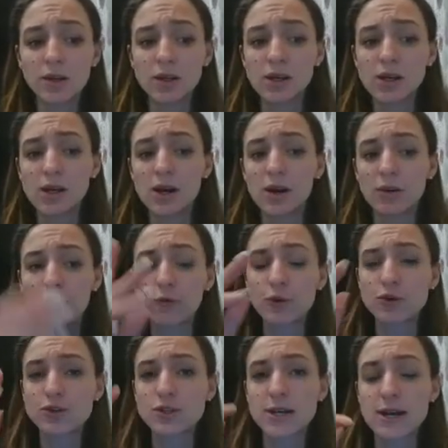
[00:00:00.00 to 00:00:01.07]
here
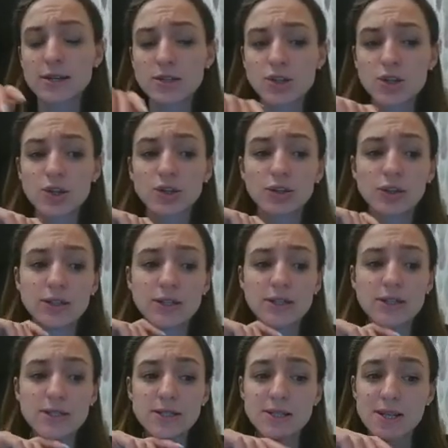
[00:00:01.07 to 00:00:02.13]
first section it
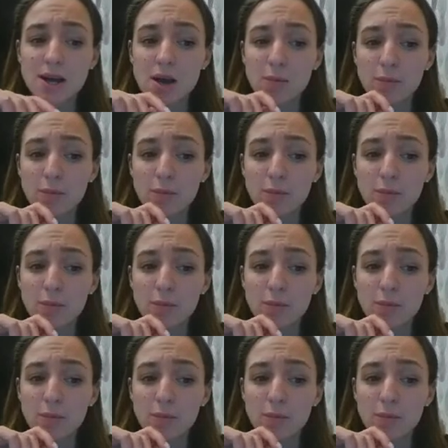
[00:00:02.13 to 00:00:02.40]
is uh,